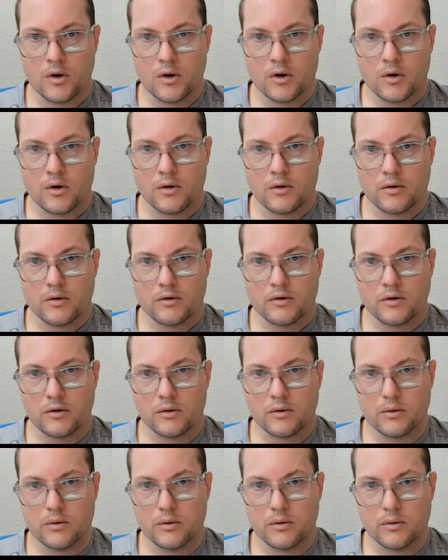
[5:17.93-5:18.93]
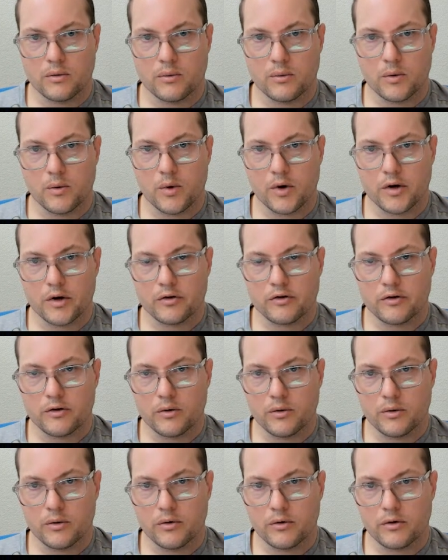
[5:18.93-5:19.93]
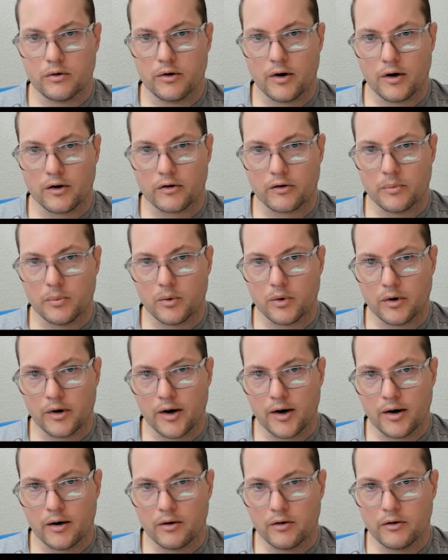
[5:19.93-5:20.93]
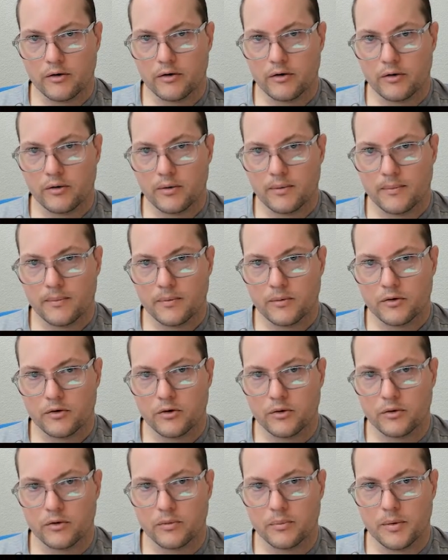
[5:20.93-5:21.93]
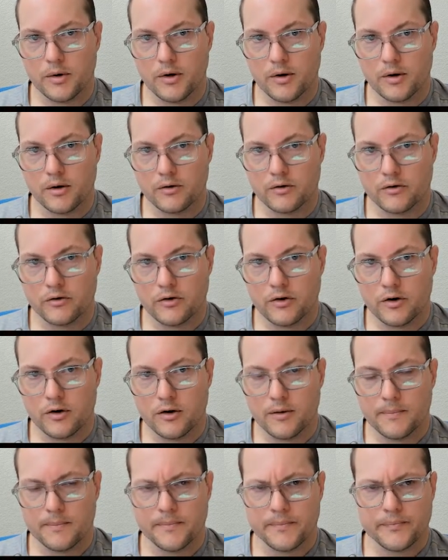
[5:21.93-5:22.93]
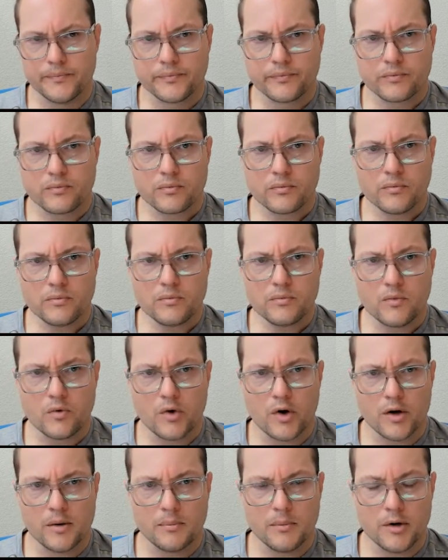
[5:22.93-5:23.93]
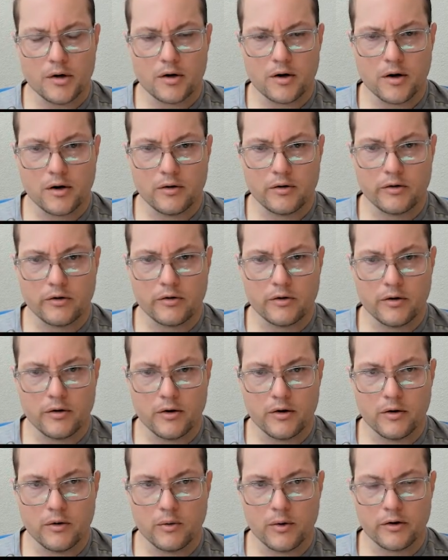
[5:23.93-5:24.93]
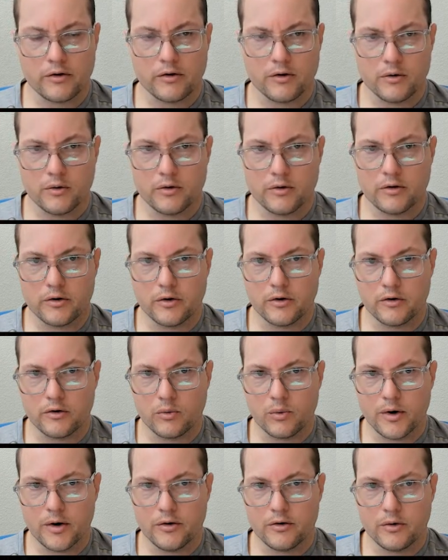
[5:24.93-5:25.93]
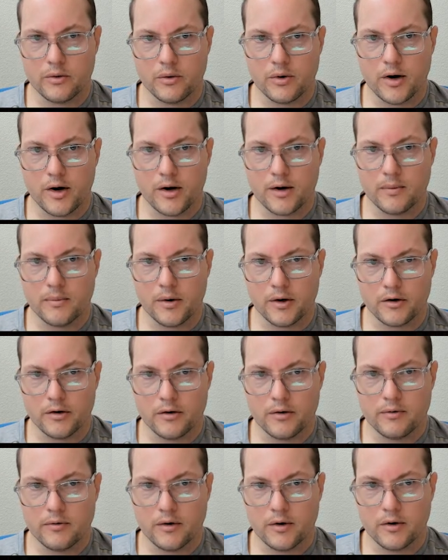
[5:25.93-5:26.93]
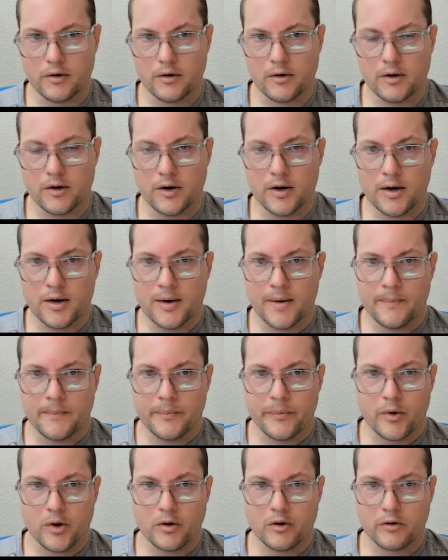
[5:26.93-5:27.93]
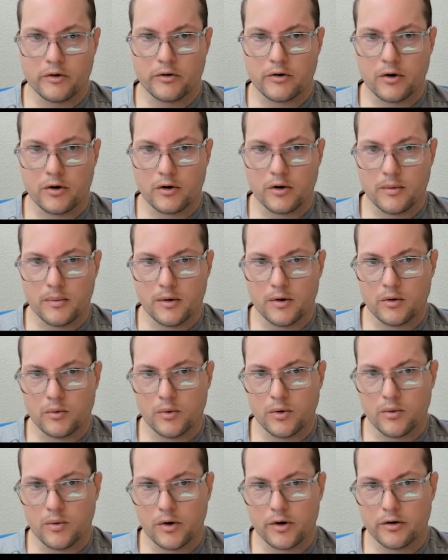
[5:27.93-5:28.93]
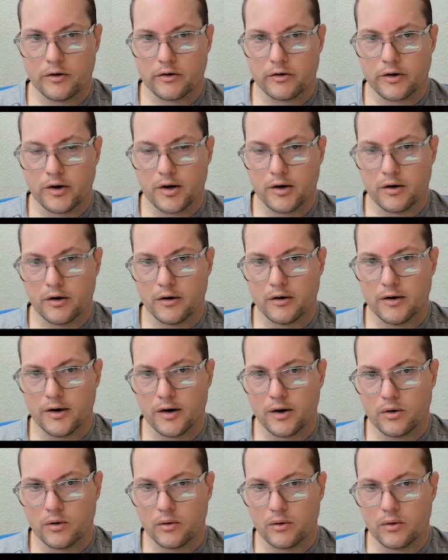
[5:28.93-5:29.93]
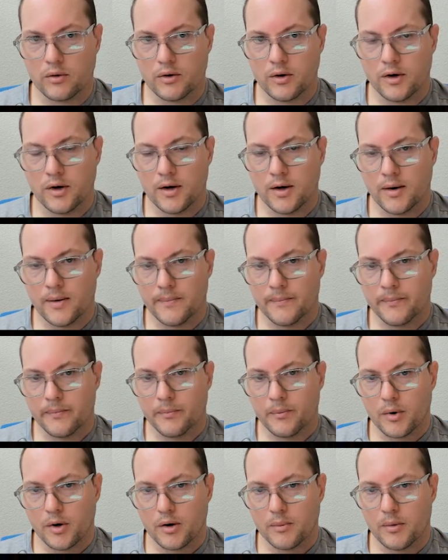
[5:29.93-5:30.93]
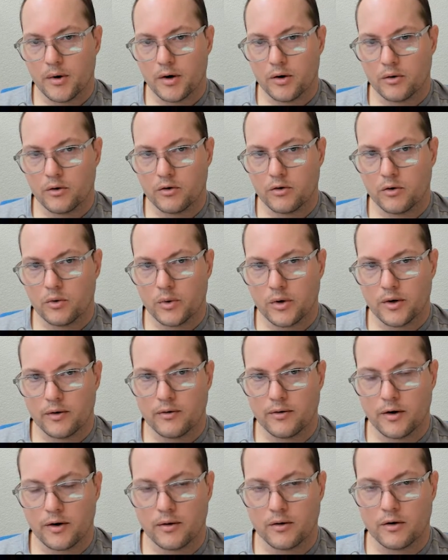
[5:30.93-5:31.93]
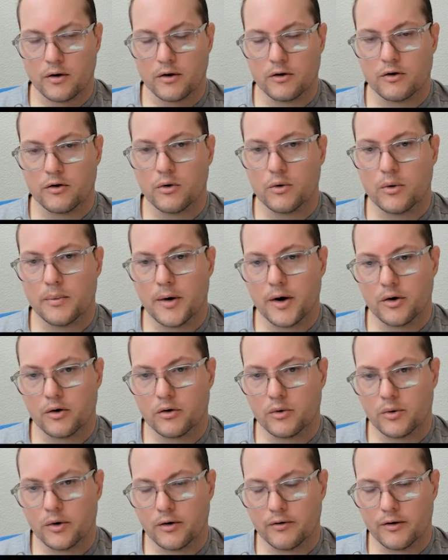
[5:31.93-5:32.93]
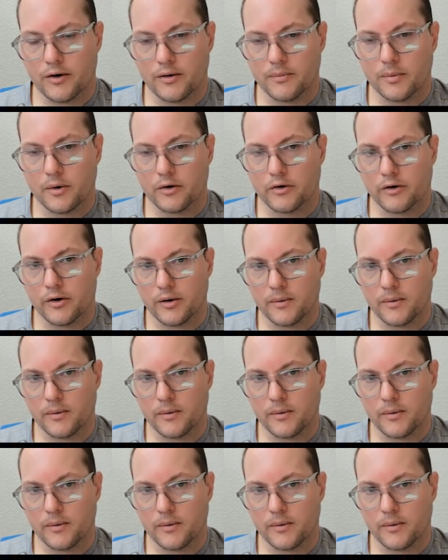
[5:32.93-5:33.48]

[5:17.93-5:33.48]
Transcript: So we want to choose Export As, choose PNG, and because the resolution is way too high by default in this document, we want to scale it down by about 25%.